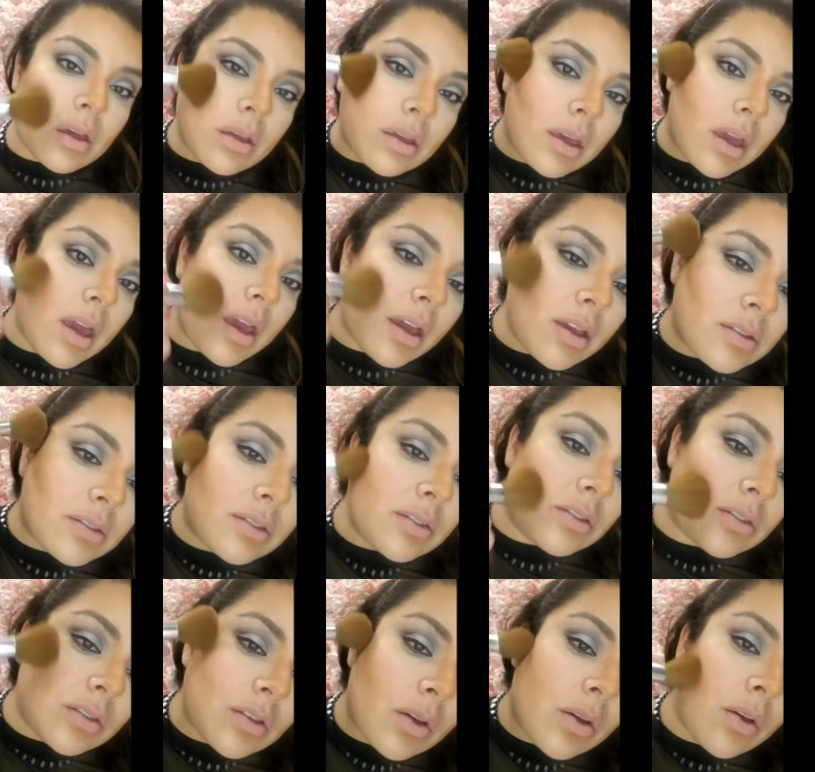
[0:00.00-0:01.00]
Okay,
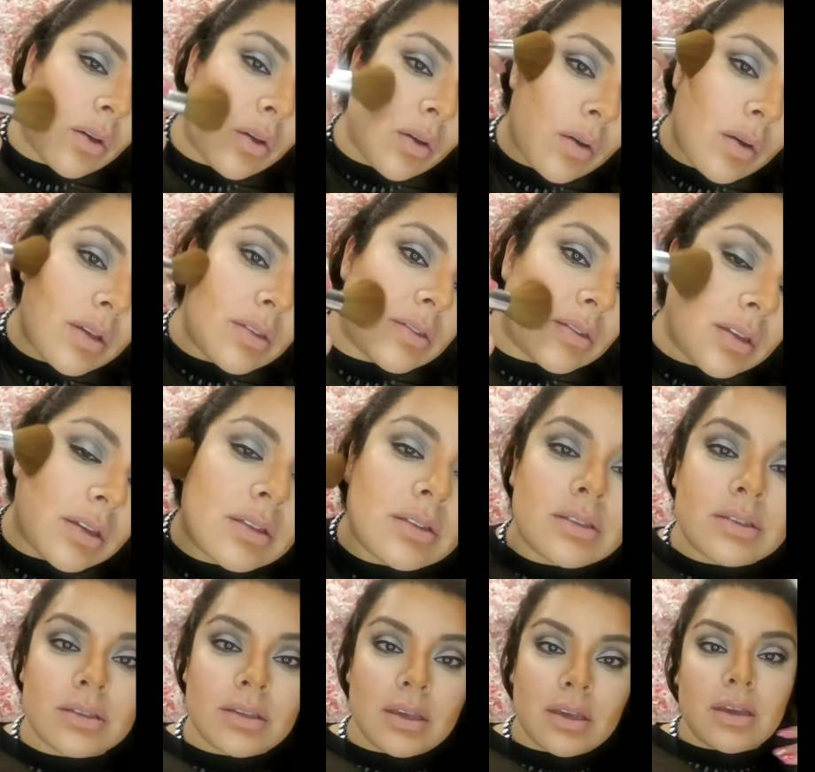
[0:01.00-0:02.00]
so as you
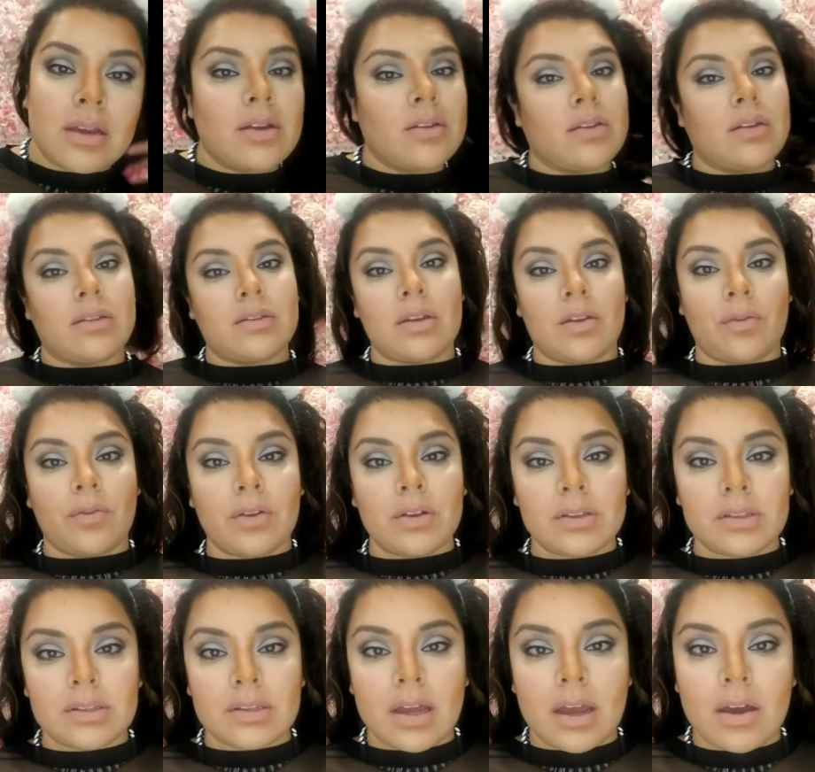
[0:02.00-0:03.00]
can see here, the
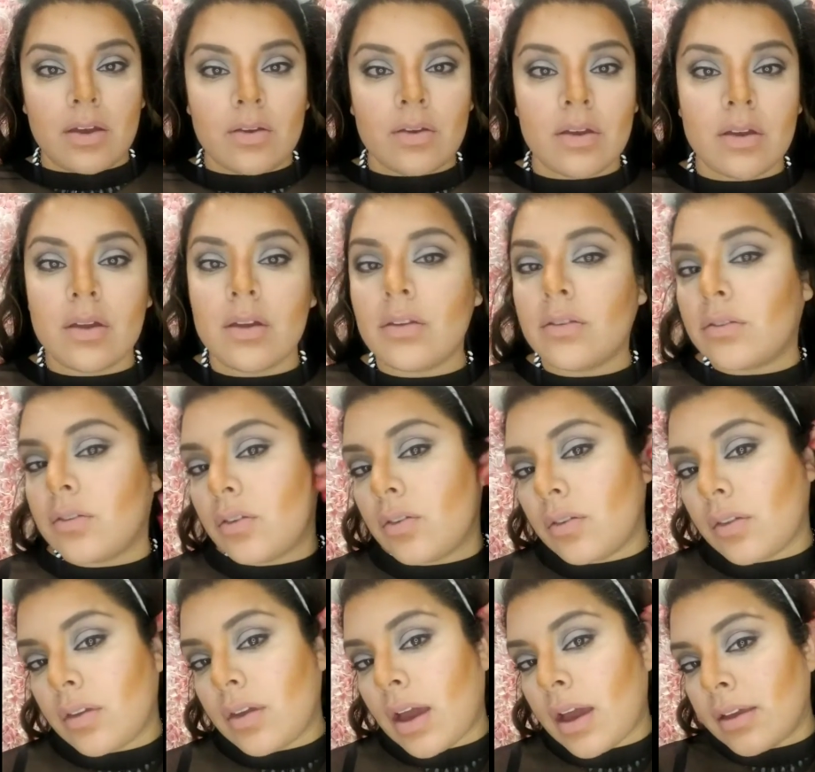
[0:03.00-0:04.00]
difference now.
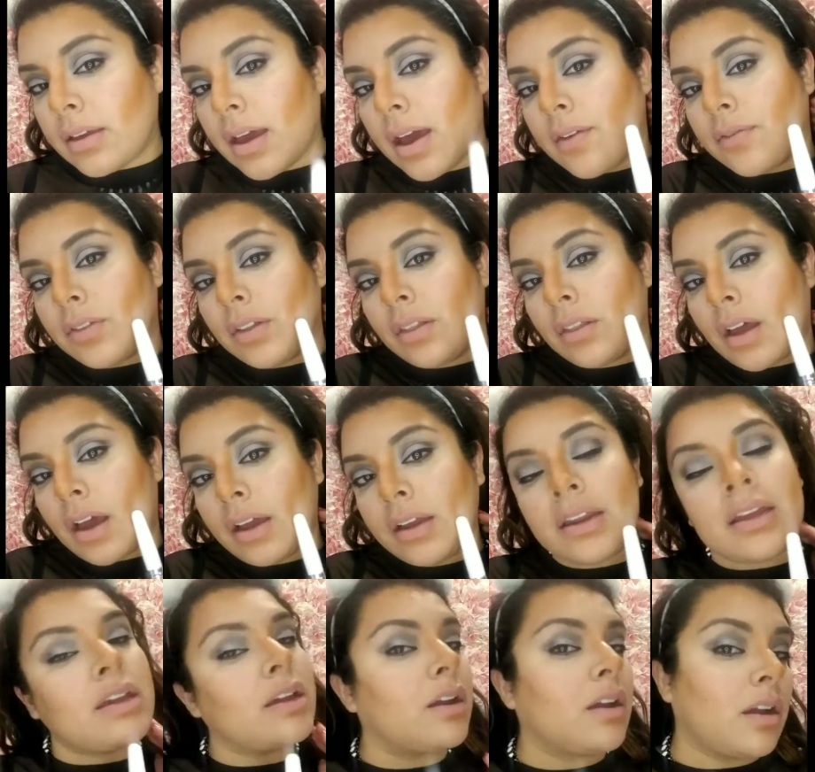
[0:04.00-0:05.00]
So I have the
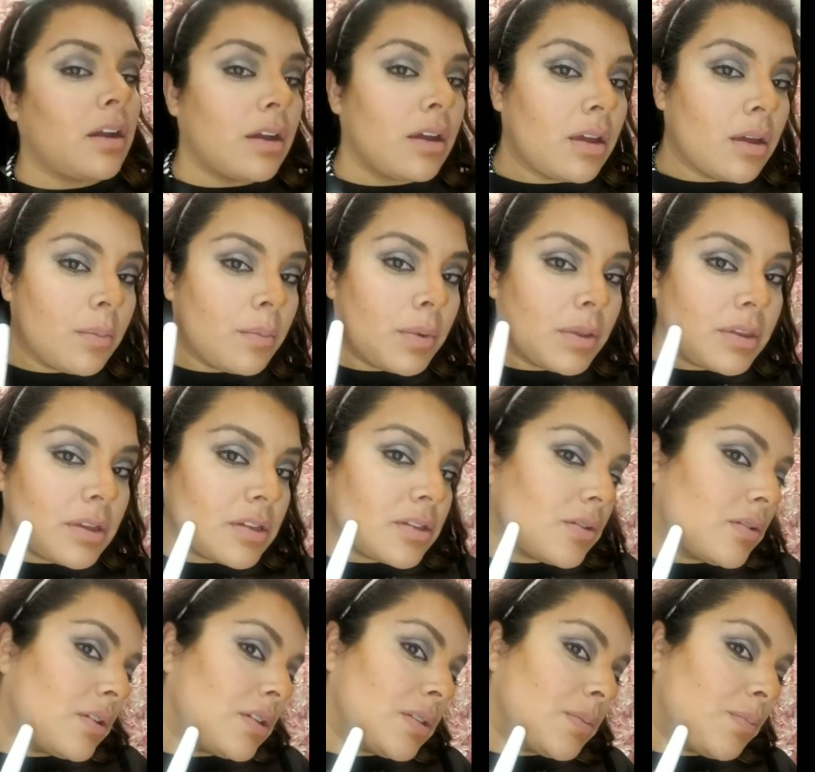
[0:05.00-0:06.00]
line here, but
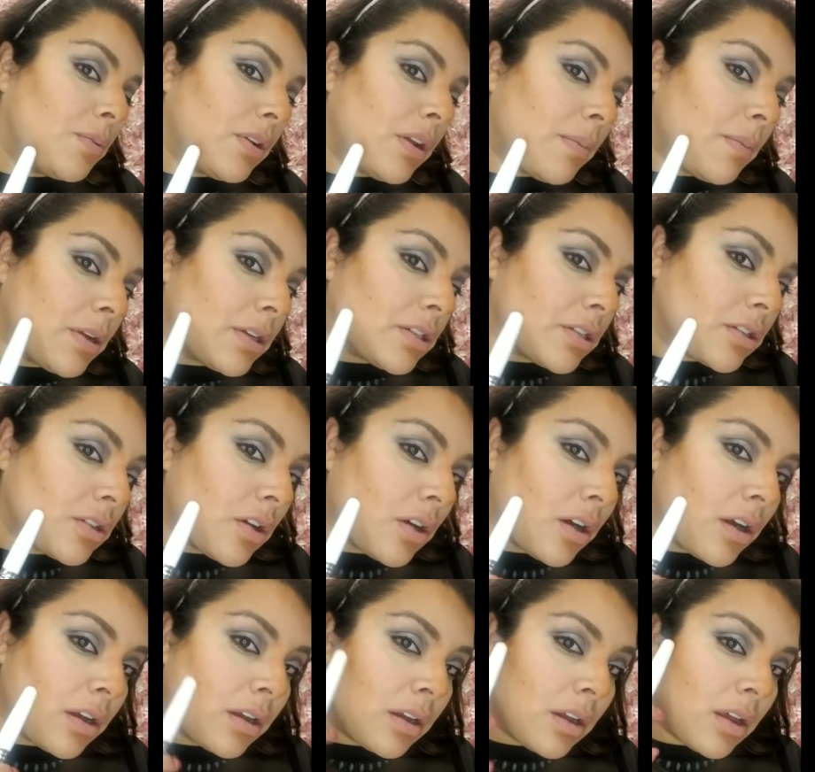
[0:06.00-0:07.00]
this one is pretty much
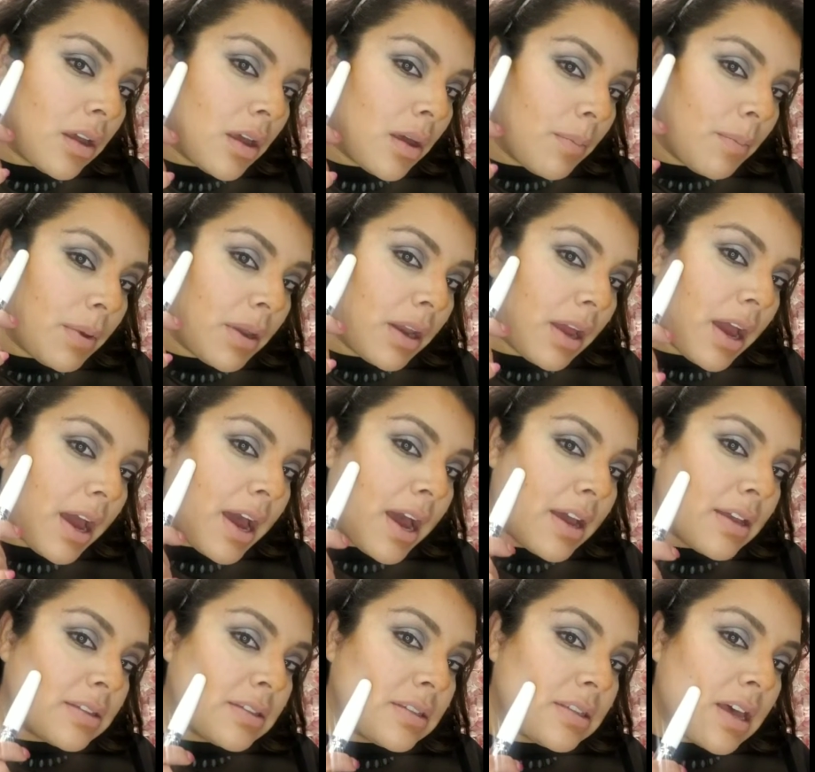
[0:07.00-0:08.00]
gone, but it
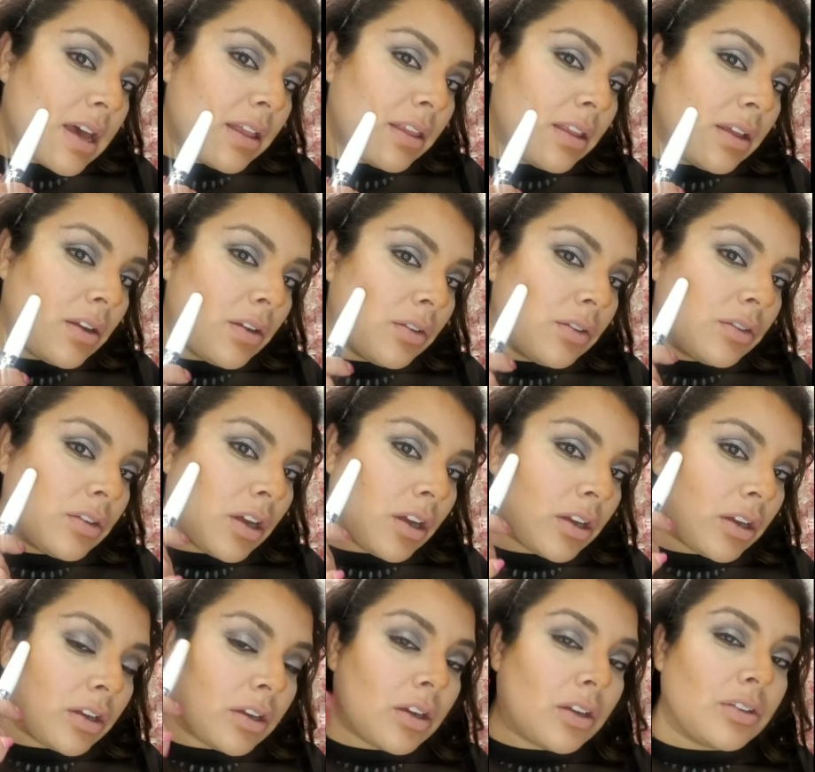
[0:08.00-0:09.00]
has that little
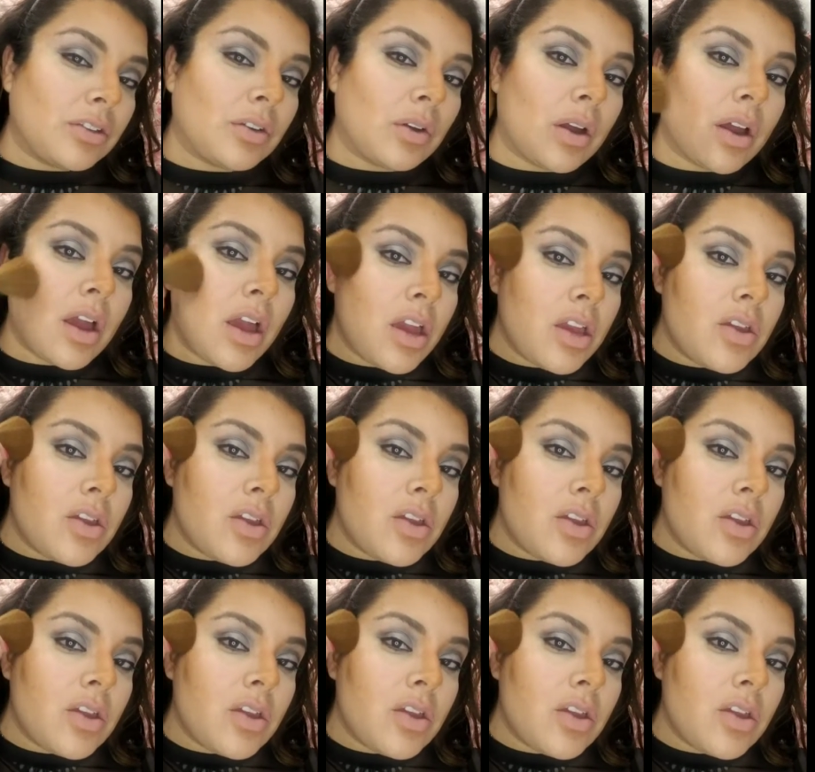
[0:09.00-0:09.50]
darker contour.